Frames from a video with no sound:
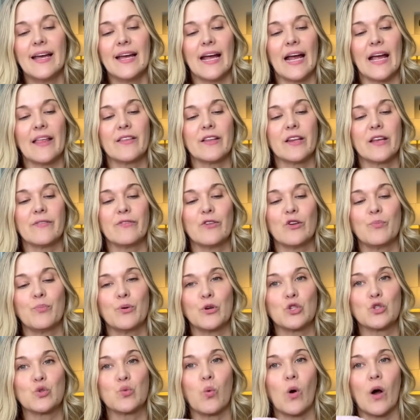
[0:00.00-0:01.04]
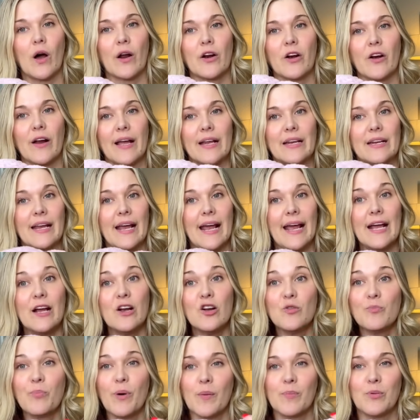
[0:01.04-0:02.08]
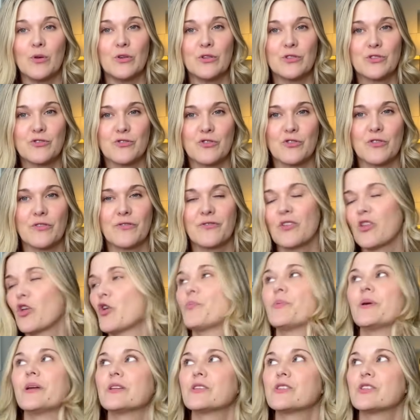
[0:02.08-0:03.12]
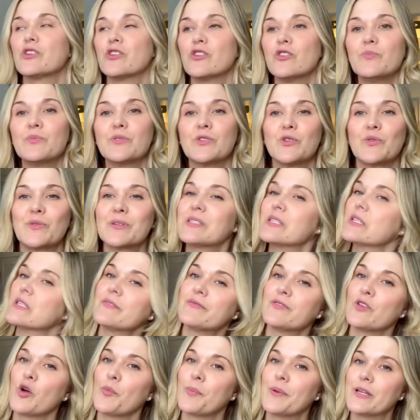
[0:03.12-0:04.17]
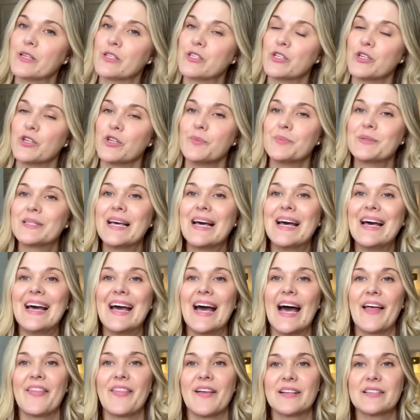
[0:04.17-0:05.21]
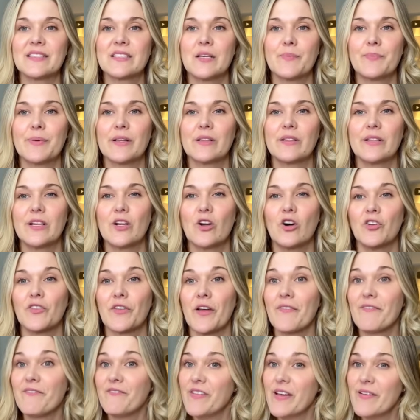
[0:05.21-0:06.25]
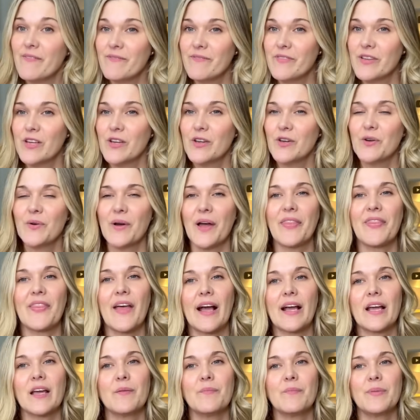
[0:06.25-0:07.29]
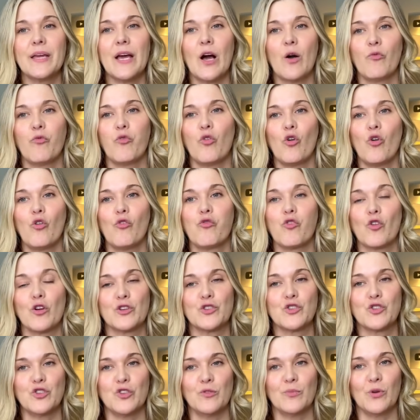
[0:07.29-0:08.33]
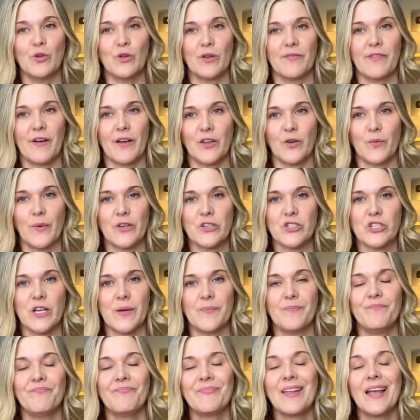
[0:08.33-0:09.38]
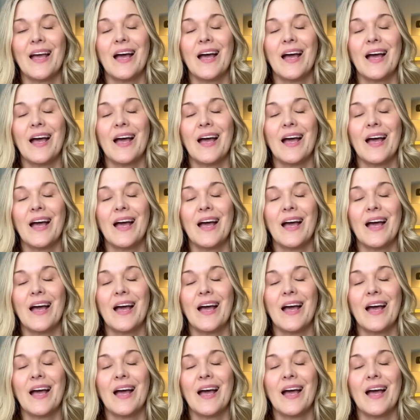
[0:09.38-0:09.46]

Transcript: And then if you push water and air bubbles through the fallopian tubes, you can see the fallopian tubes. And that's typically called a FemVue and that can be helpful for a tubal evaluation.